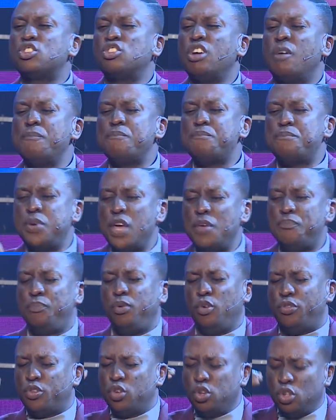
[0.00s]
some
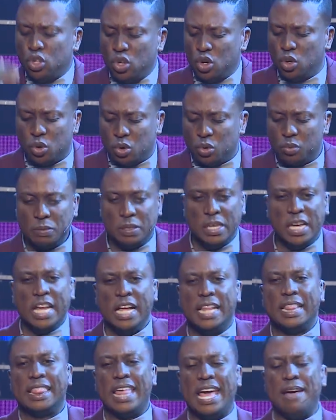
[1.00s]
people to you.
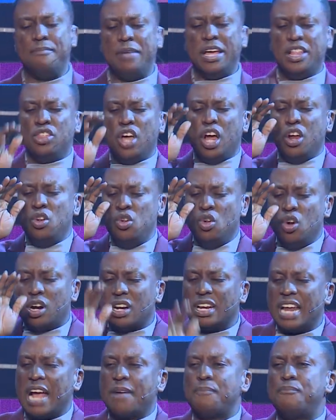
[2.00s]
They may not
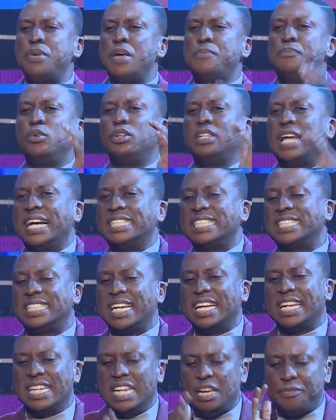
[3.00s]
look like people that are
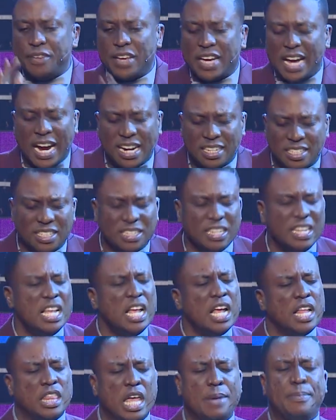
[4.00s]
significant.
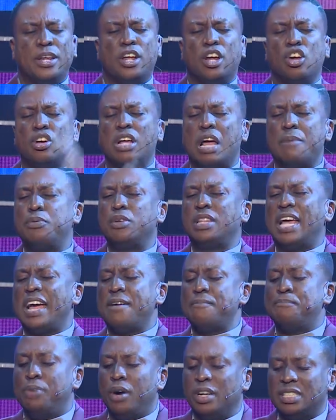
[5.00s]
They may not look like people that are
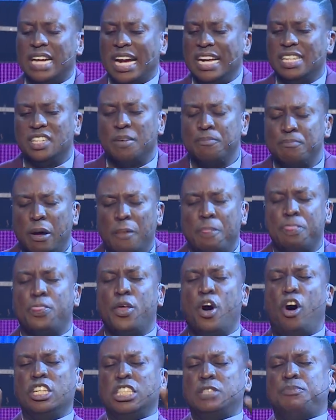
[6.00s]
important. But
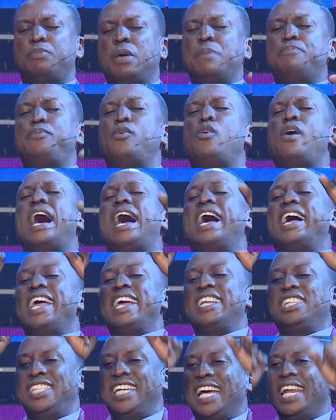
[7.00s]
those people are
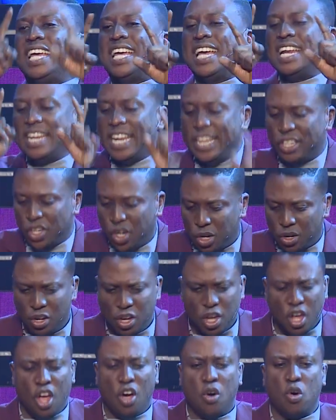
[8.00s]
angelic in nature.
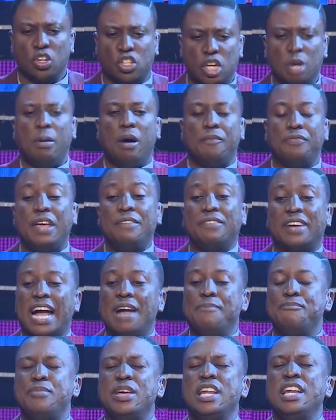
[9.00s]
Some of them
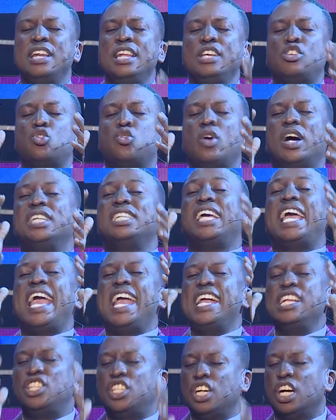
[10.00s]
can be literal
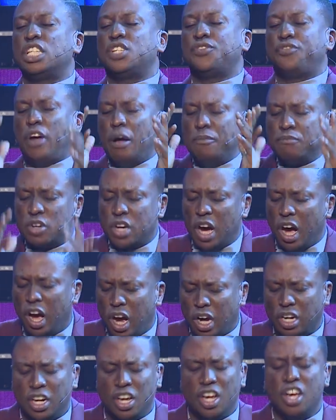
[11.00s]
angels from
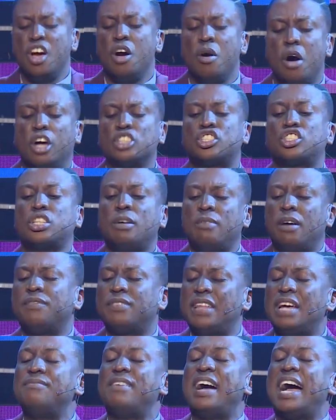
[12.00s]
God. Or some of
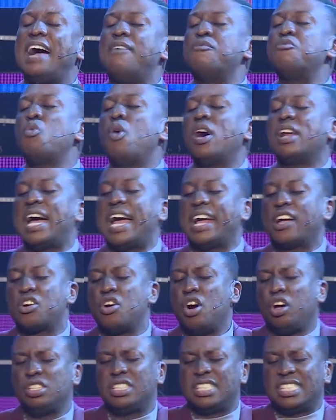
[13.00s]
them are what I
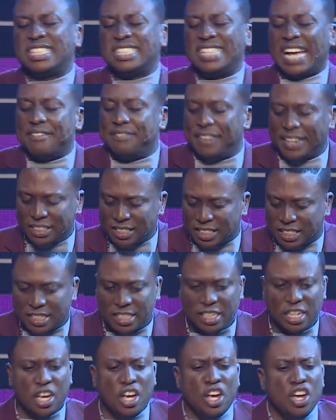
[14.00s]
call
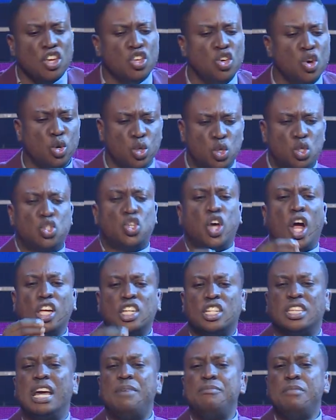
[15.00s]
servants. You
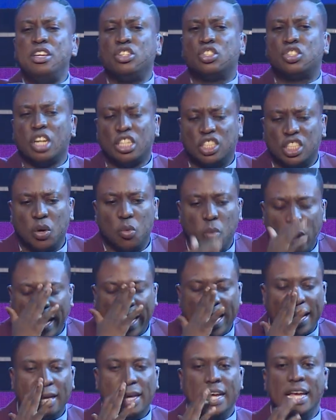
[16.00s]
touch them in such a
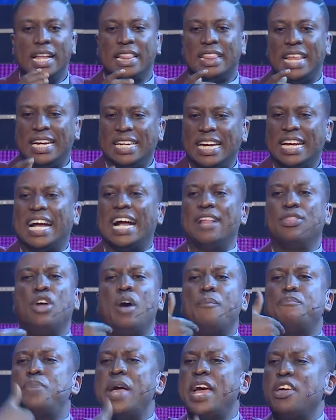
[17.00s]
way that they
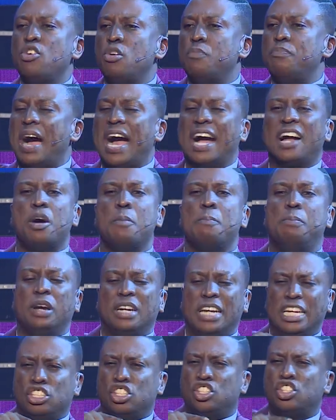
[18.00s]
cannot pay you back,
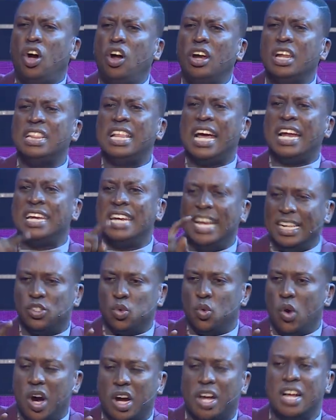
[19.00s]
but there's someone in their
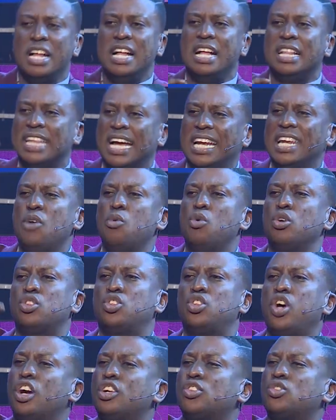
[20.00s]
network that they will
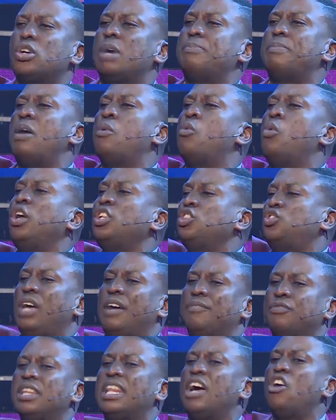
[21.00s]
talk to about what you
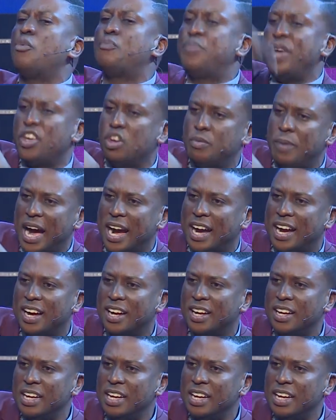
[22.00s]
have done that will pay you back.